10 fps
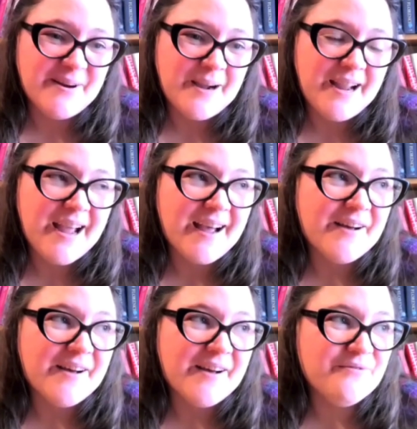
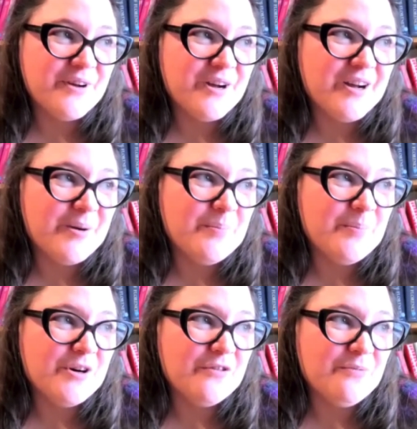have
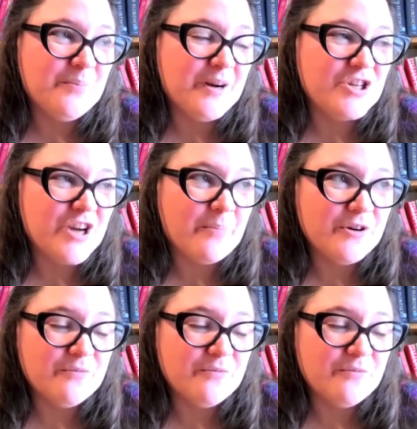a chapbook